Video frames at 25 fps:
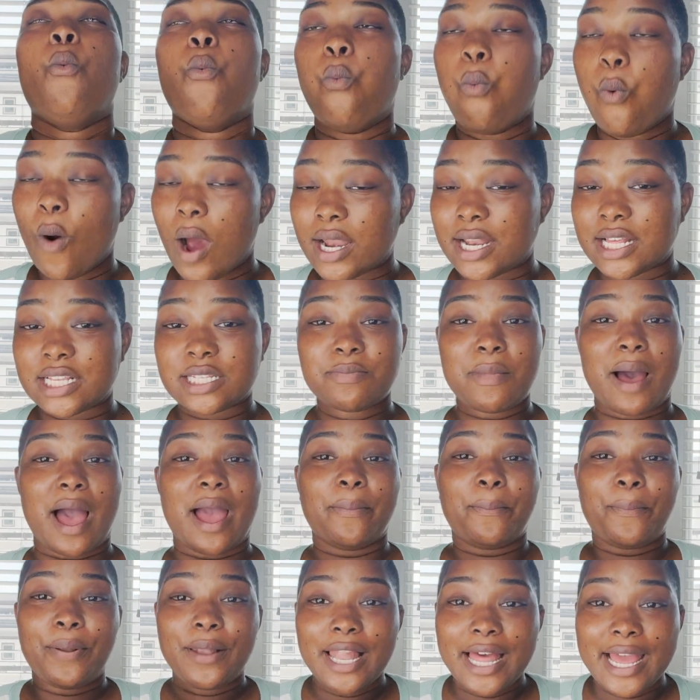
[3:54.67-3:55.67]
What is
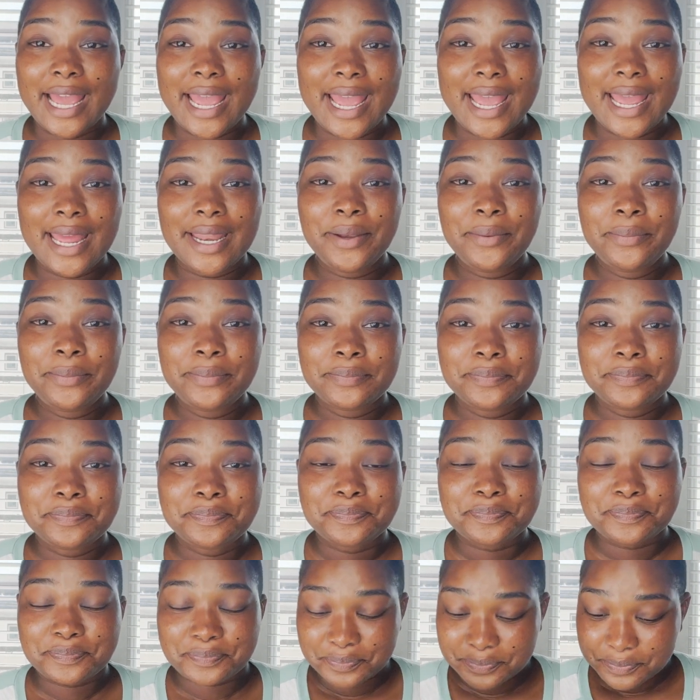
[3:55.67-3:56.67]
my plan?
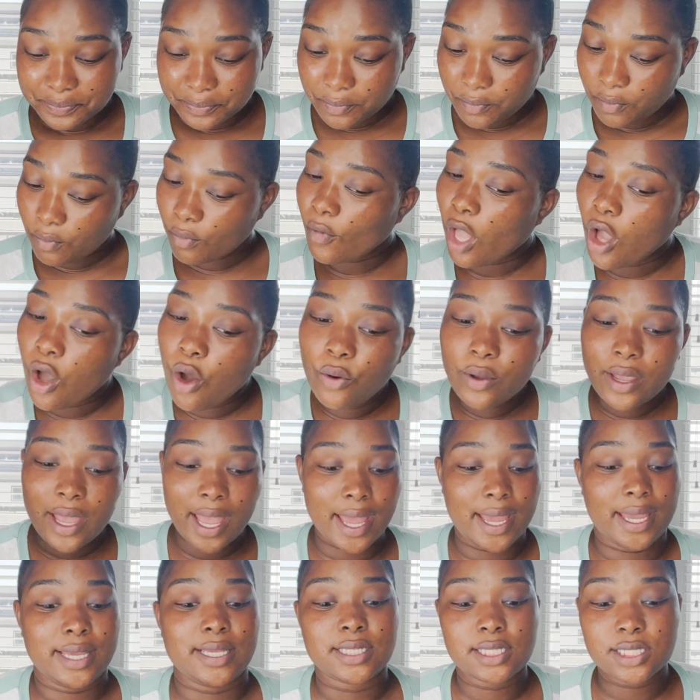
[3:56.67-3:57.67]

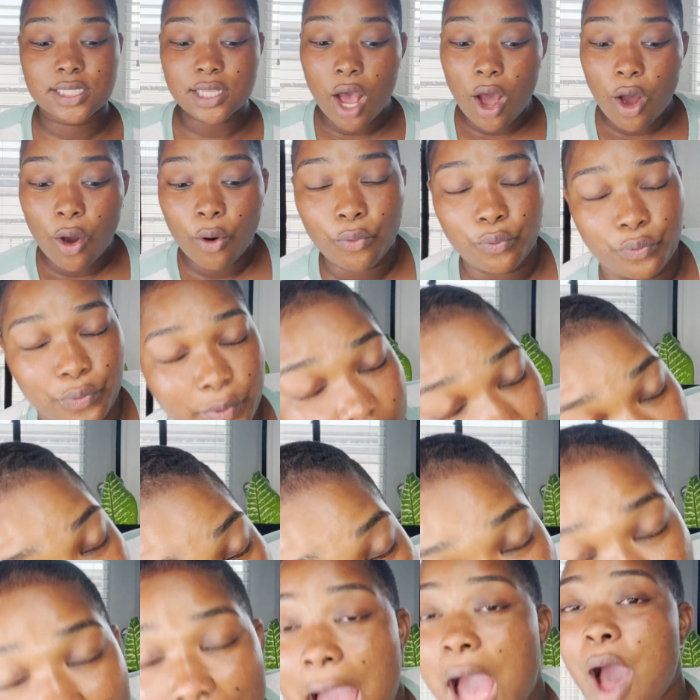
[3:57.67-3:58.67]
Okay, so
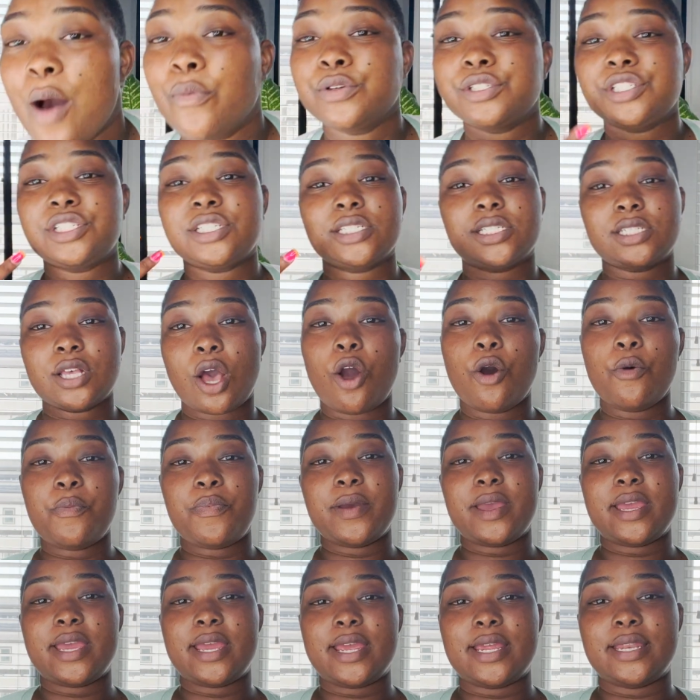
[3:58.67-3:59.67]
really, I was just
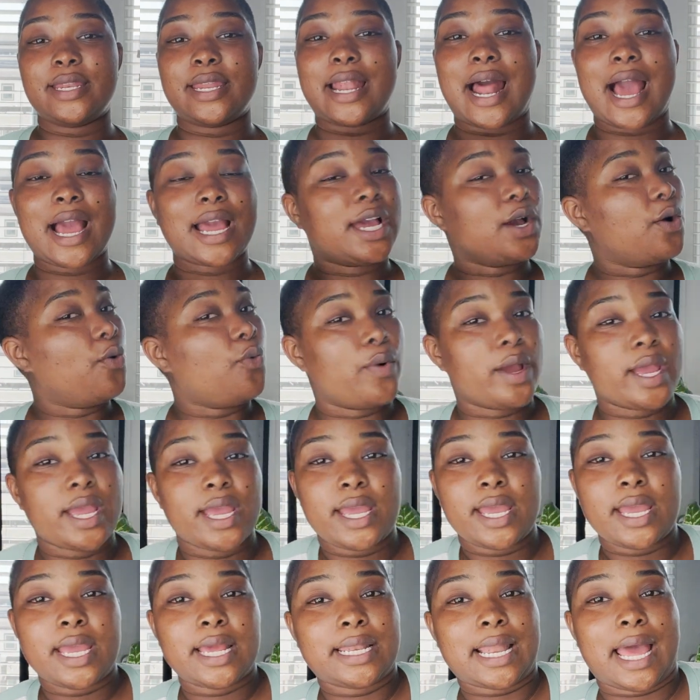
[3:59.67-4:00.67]
hoping that I could
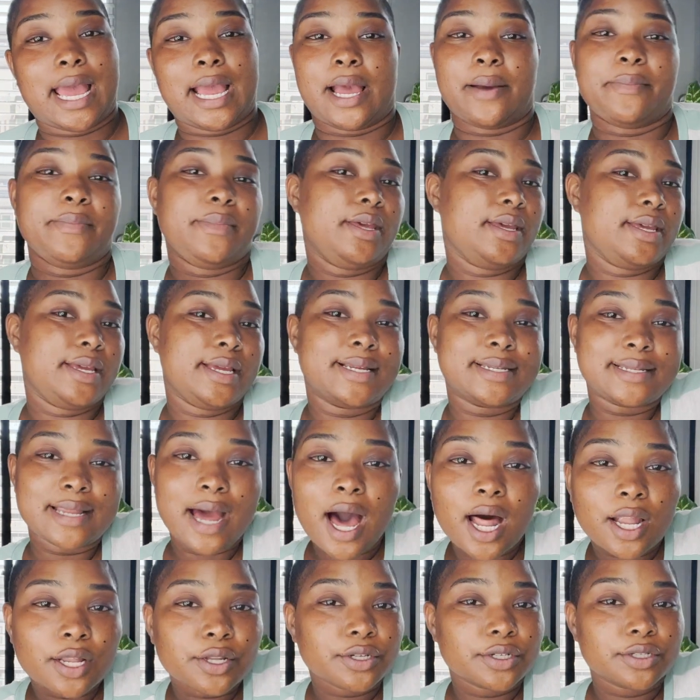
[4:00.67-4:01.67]
win like a million
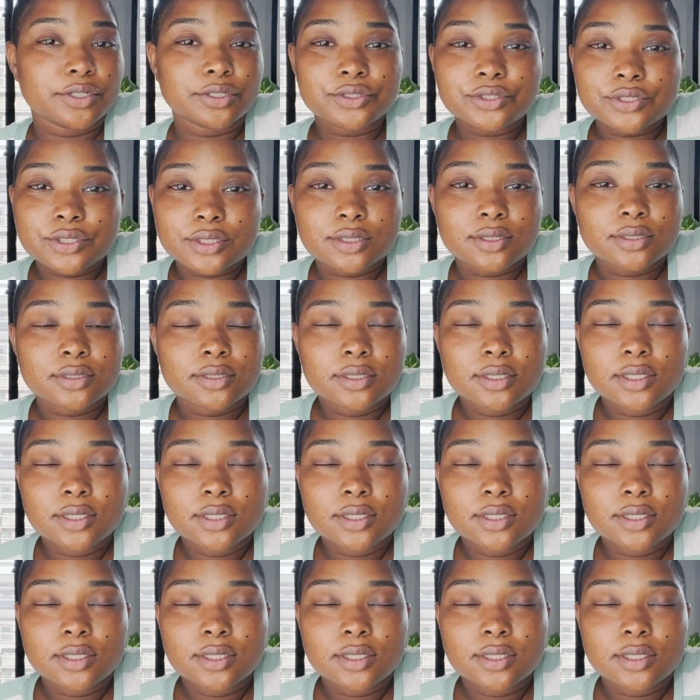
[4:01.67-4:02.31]
dollars